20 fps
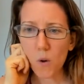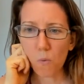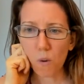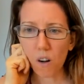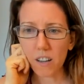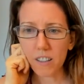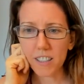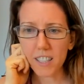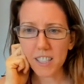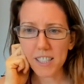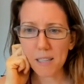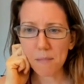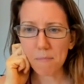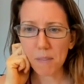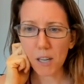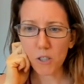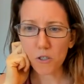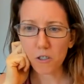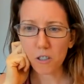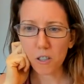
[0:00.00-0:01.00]
Walnuts and
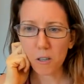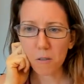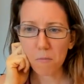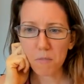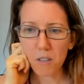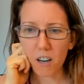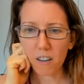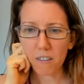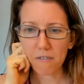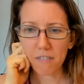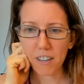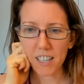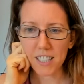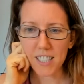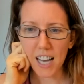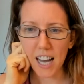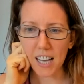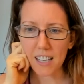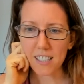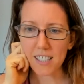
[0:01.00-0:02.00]
mushrooms are
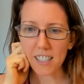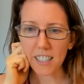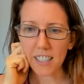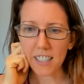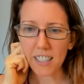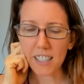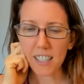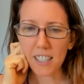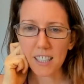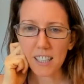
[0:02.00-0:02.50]
fantastic